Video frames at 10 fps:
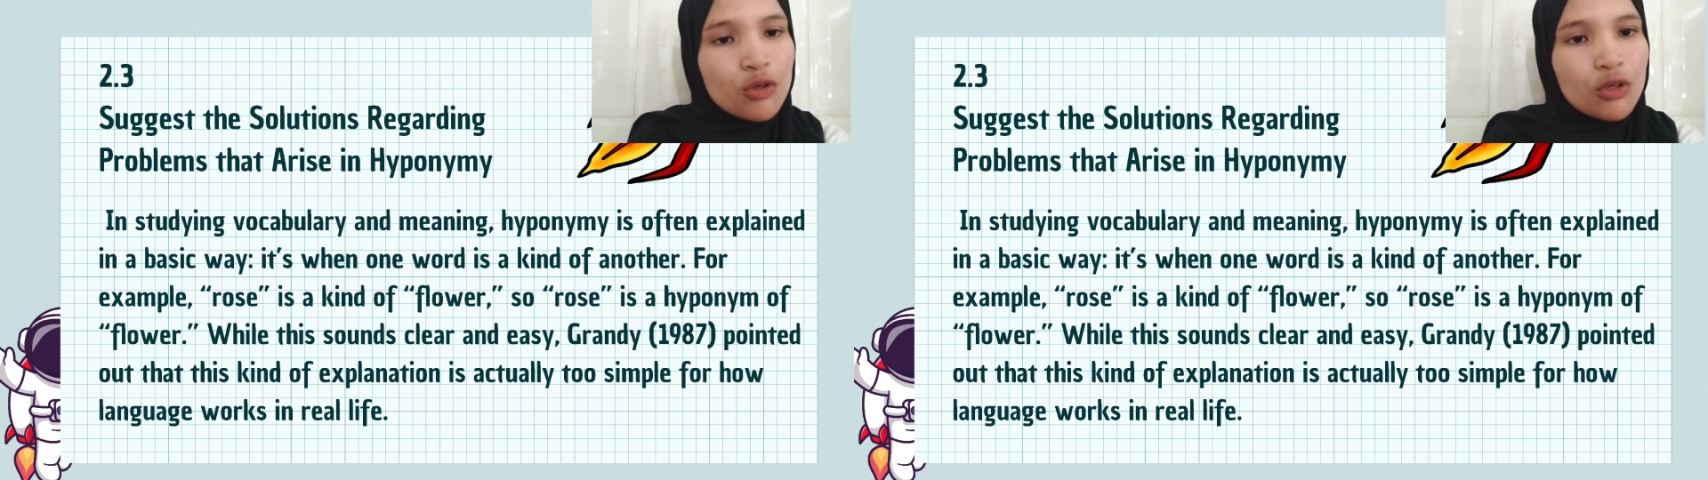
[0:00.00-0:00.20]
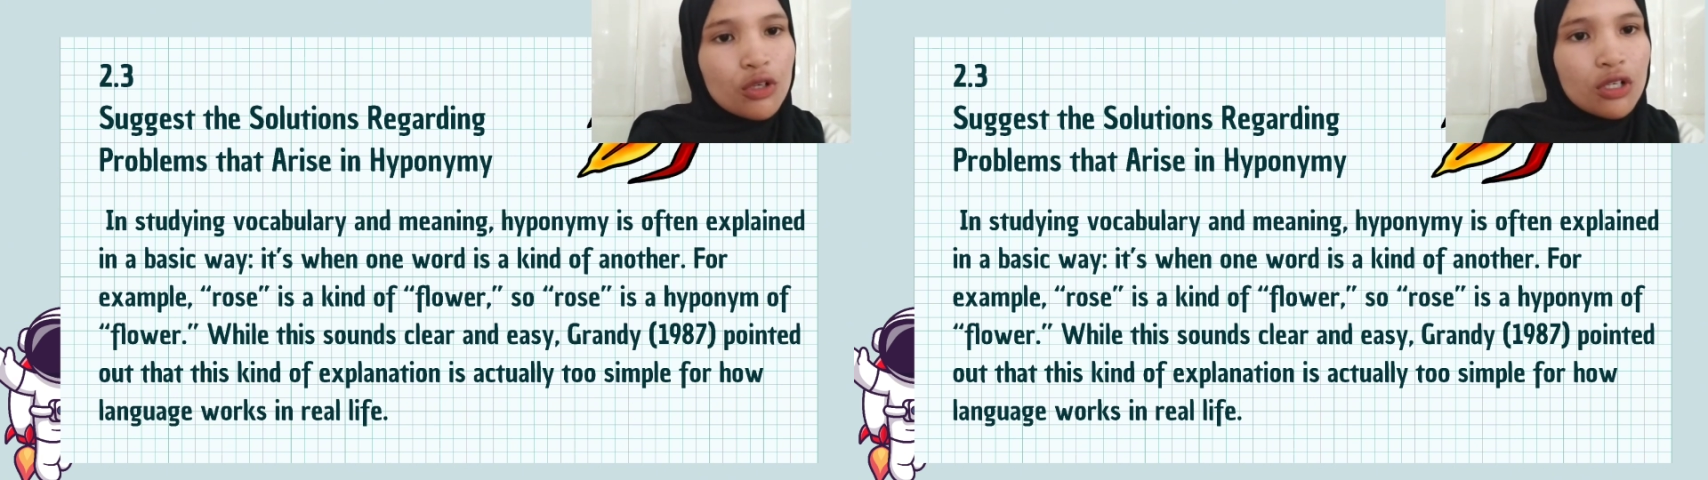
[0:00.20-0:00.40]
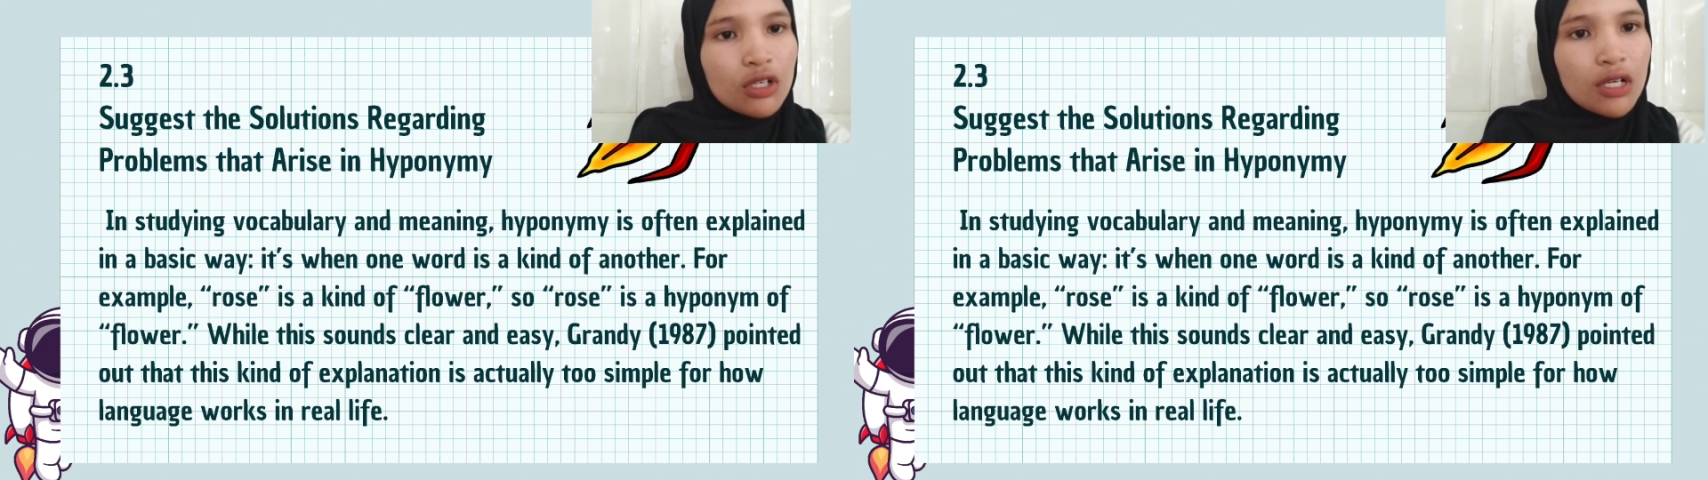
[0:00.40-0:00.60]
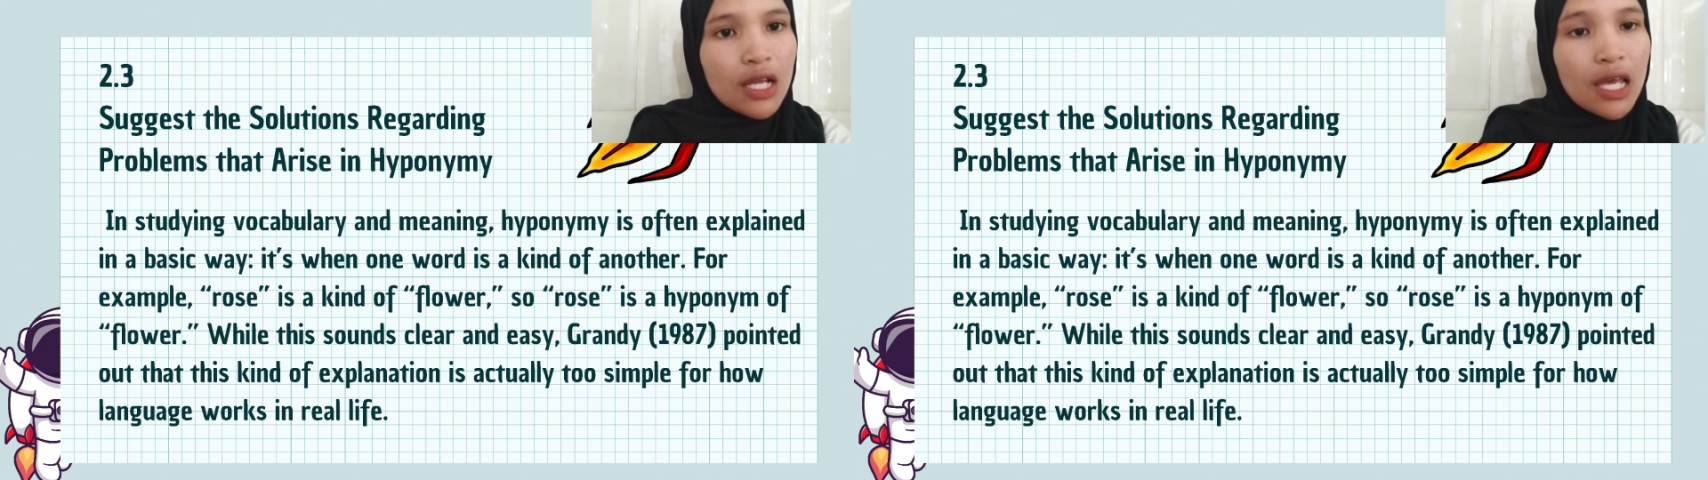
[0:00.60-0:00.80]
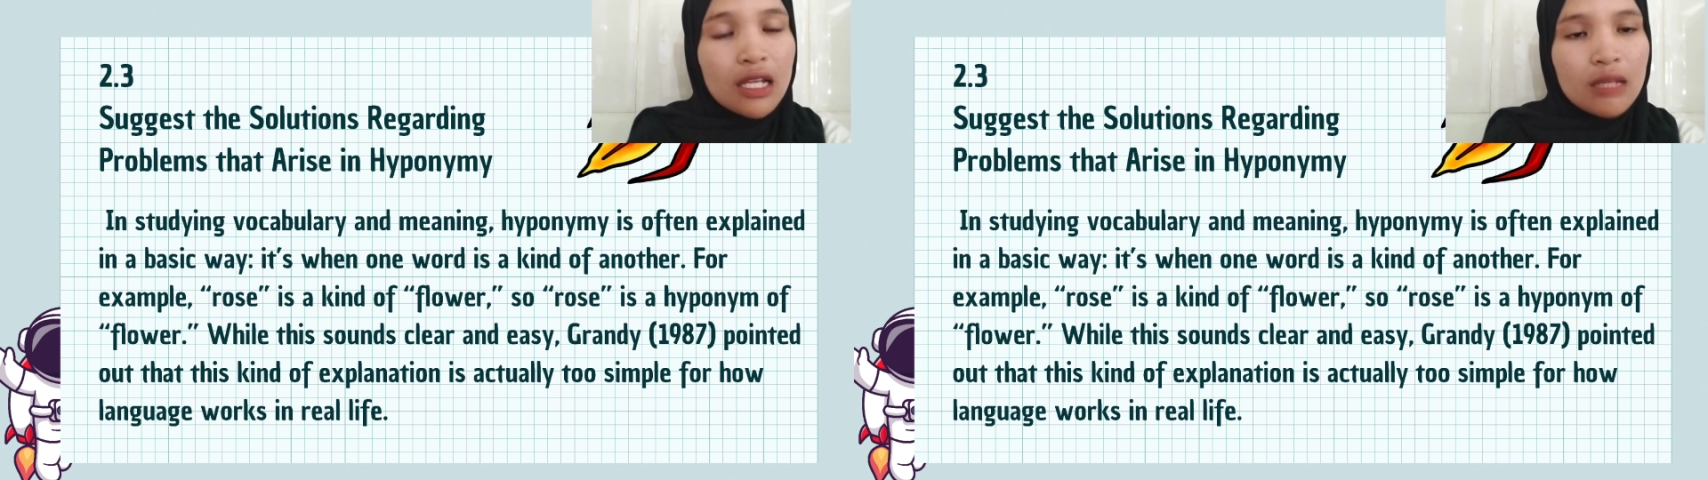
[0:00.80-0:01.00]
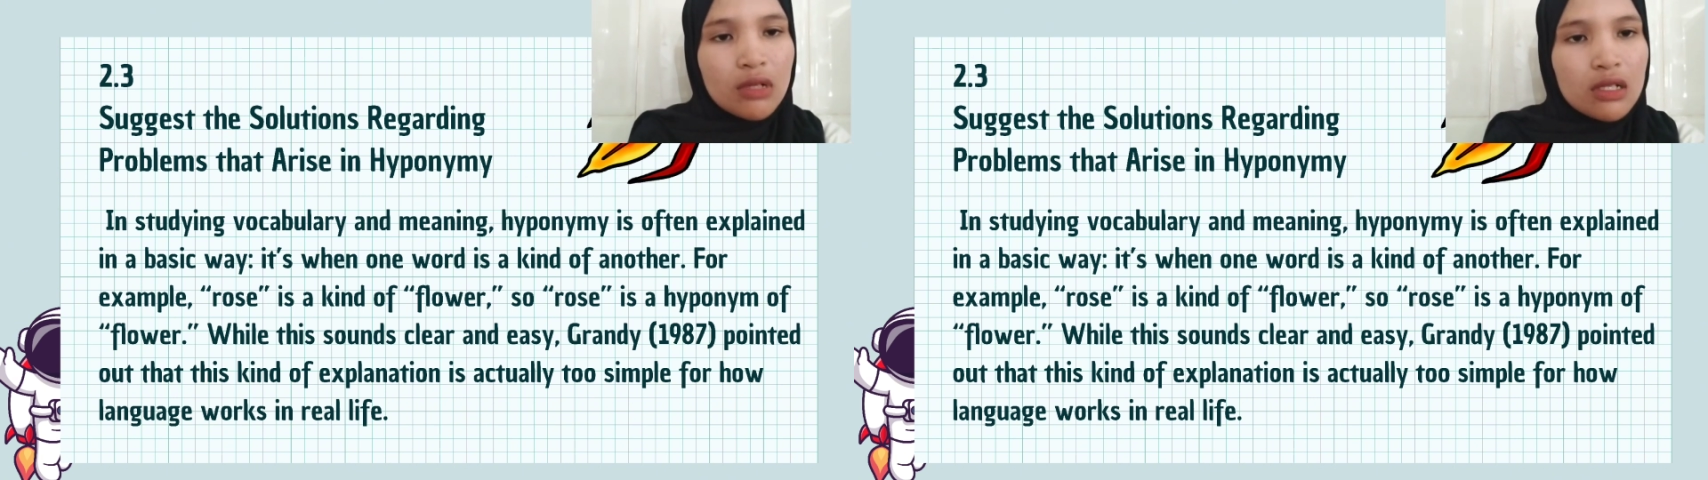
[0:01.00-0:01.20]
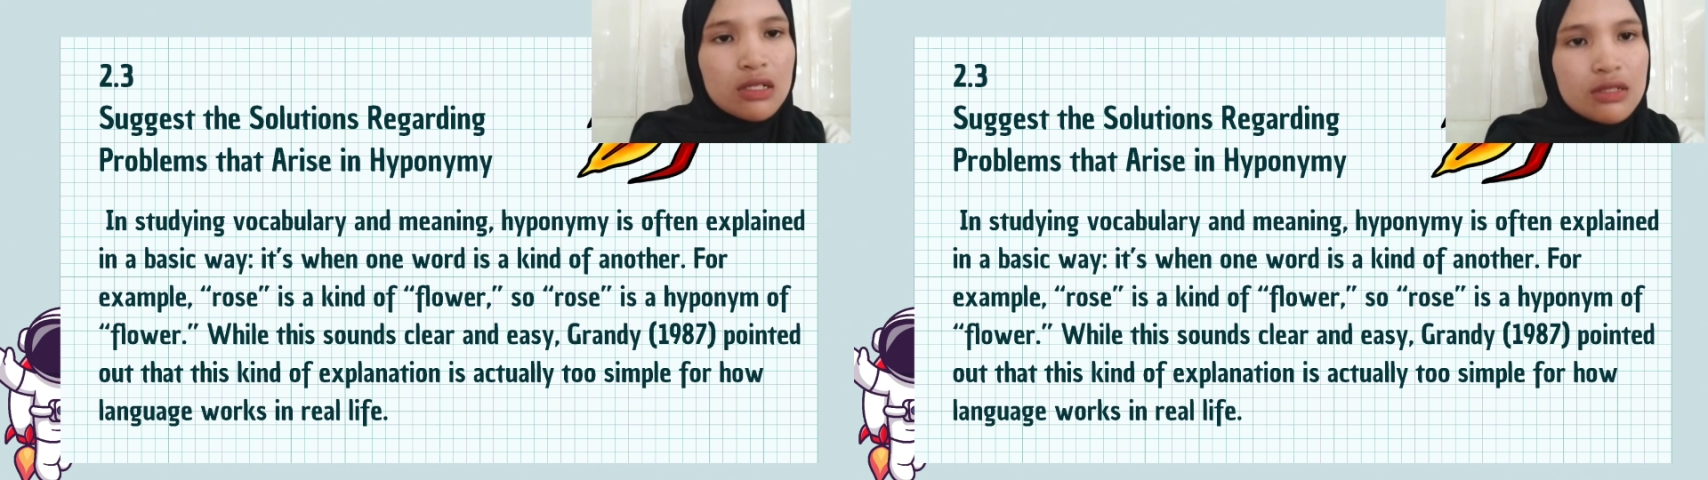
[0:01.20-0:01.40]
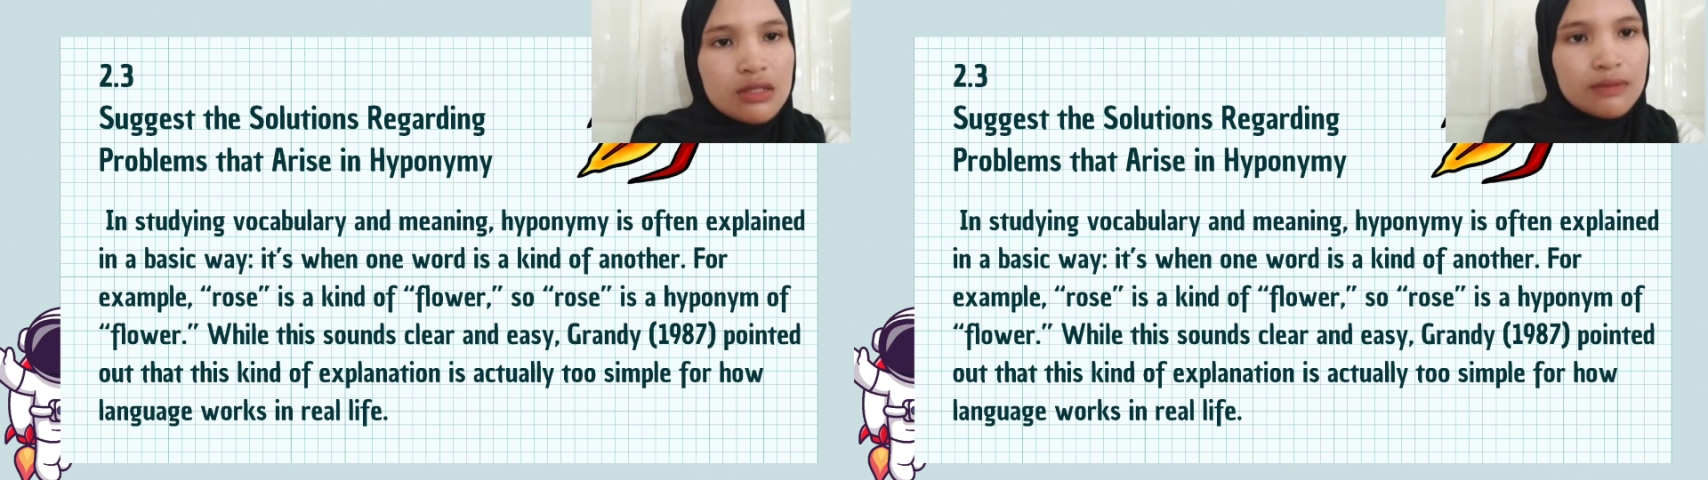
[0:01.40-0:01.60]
or animals.